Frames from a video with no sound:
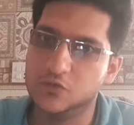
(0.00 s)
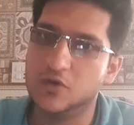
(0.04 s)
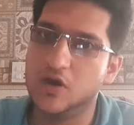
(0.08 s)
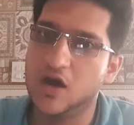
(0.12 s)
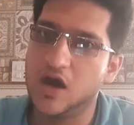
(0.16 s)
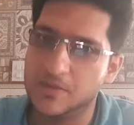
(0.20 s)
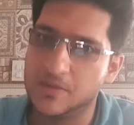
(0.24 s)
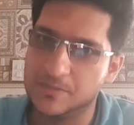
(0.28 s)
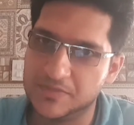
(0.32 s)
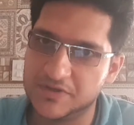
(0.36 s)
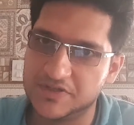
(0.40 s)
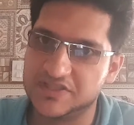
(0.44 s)
of
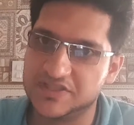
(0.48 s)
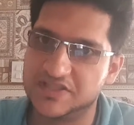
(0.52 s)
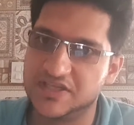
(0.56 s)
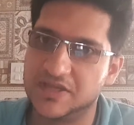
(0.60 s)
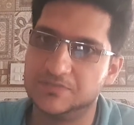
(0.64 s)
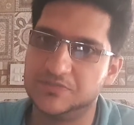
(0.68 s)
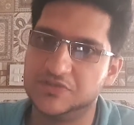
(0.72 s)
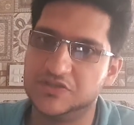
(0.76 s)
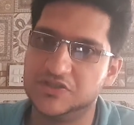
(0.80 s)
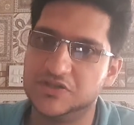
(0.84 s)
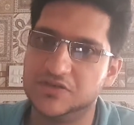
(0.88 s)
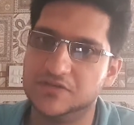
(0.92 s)
view, our
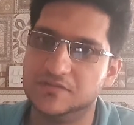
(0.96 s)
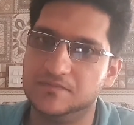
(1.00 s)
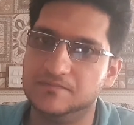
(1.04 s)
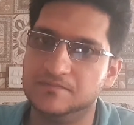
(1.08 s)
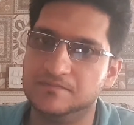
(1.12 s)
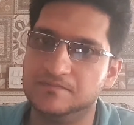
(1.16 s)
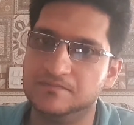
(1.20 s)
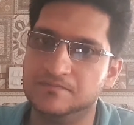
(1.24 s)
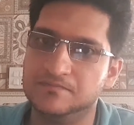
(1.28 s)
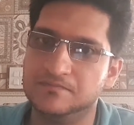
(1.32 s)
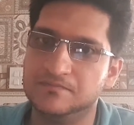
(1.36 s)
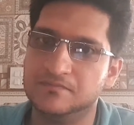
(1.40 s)

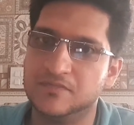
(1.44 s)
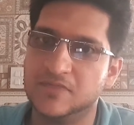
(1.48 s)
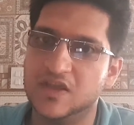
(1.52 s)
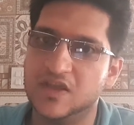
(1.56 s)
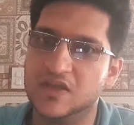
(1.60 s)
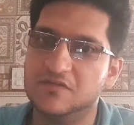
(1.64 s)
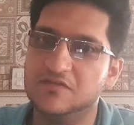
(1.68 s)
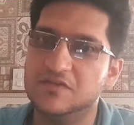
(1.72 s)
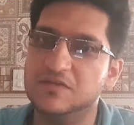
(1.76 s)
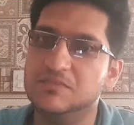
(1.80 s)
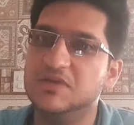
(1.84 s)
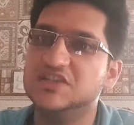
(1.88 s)
perception.
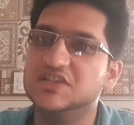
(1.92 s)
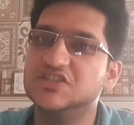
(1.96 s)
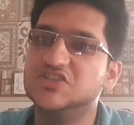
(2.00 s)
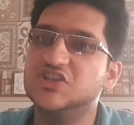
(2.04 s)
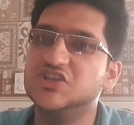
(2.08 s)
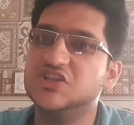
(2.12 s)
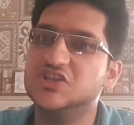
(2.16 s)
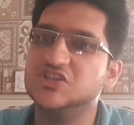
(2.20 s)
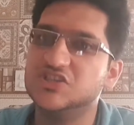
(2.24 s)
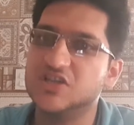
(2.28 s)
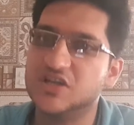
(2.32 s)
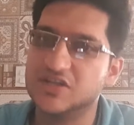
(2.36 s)
We
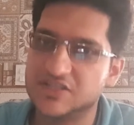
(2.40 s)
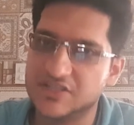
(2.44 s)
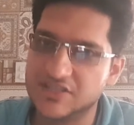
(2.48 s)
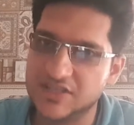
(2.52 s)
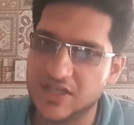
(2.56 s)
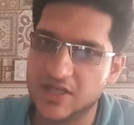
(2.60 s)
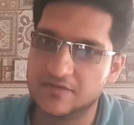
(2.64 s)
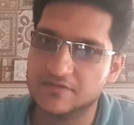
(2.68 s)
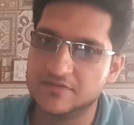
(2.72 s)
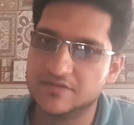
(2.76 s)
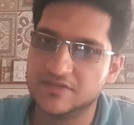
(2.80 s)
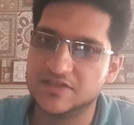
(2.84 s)
must change
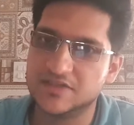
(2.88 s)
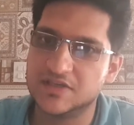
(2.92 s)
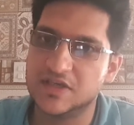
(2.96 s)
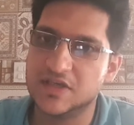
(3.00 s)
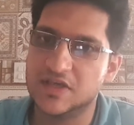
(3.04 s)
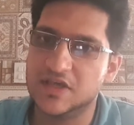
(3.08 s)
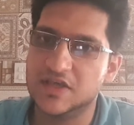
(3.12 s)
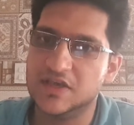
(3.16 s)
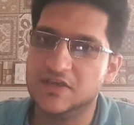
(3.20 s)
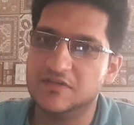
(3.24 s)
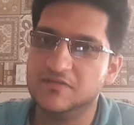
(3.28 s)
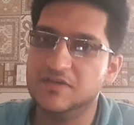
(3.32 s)

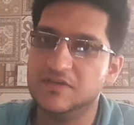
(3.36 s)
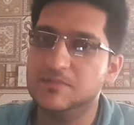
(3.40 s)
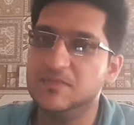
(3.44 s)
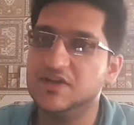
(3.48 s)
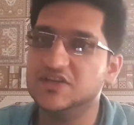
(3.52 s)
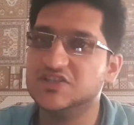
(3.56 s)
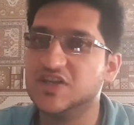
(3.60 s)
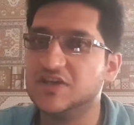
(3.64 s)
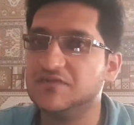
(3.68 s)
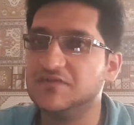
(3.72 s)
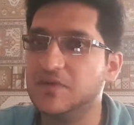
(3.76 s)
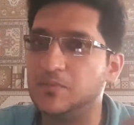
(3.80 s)
ourselves. We
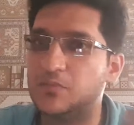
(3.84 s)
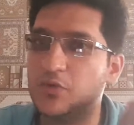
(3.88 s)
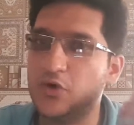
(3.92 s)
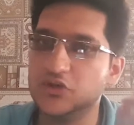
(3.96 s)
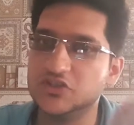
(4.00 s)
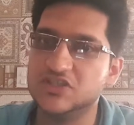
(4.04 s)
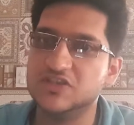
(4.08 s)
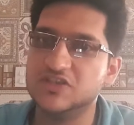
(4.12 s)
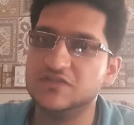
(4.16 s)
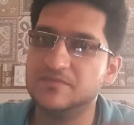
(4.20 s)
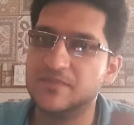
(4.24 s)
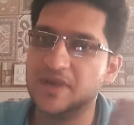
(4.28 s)
must have a
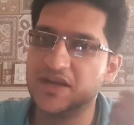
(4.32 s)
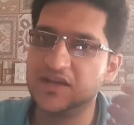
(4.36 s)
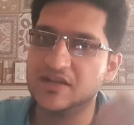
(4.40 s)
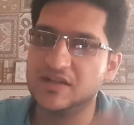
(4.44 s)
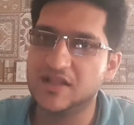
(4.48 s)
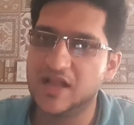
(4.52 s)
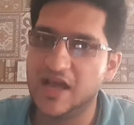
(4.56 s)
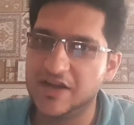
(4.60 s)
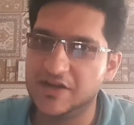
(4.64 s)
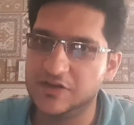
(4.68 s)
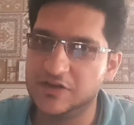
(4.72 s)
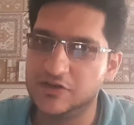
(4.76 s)
positive
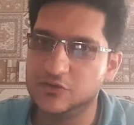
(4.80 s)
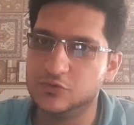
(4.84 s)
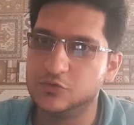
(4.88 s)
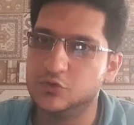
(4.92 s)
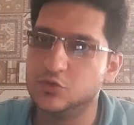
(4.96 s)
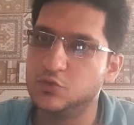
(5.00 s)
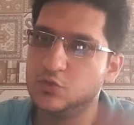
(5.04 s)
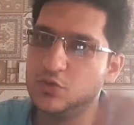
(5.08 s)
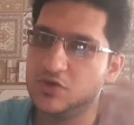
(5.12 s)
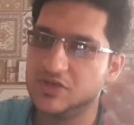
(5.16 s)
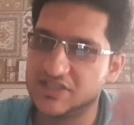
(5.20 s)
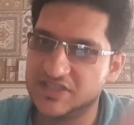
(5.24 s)
mental
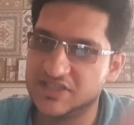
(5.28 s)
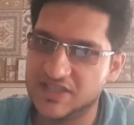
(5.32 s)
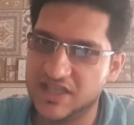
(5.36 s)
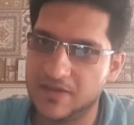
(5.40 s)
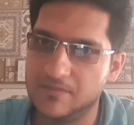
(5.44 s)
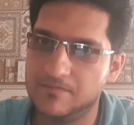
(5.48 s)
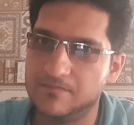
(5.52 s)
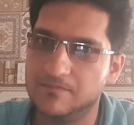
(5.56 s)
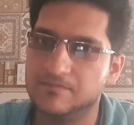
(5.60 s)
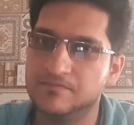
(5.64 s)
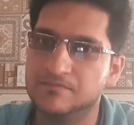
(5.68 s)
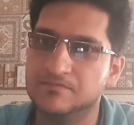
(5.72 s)
attitude towards
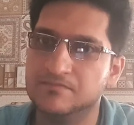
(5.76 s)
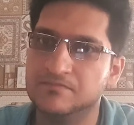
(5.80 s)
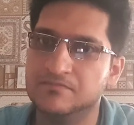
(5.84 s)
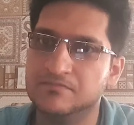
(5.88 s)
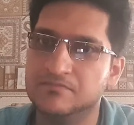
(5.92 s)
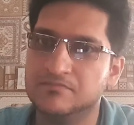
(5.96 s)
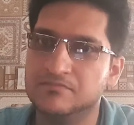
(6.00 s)
them.